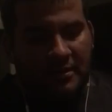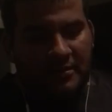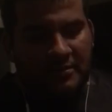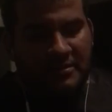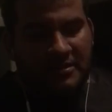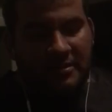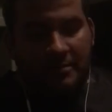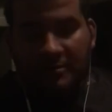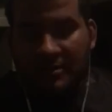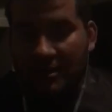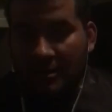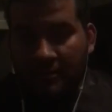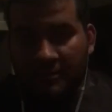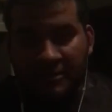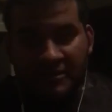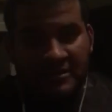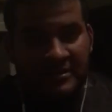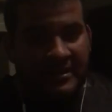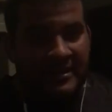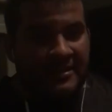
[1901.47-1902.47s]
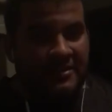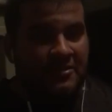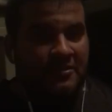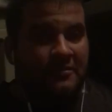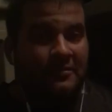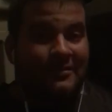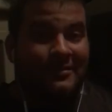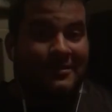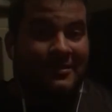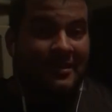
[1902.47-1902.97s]
Some companies ask you
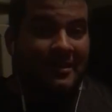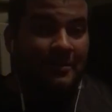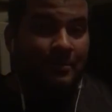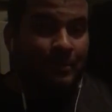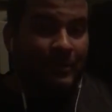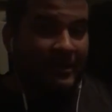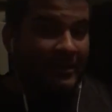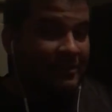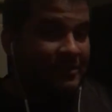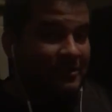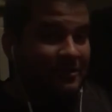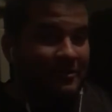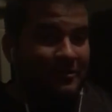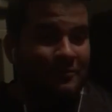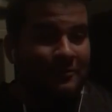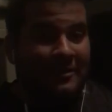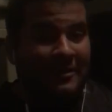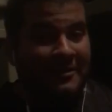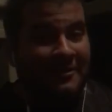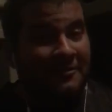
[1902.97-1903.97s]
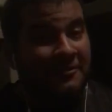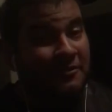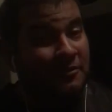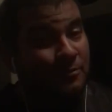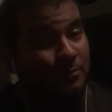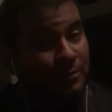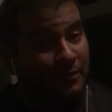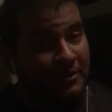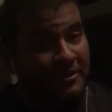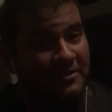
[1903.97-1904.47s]
to take pictures while you're
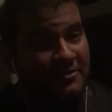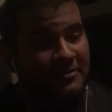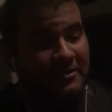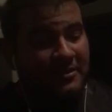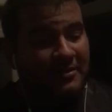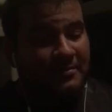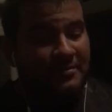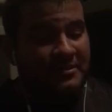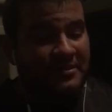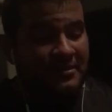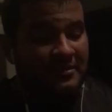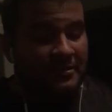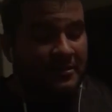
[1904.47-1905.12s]
doing pre-trips.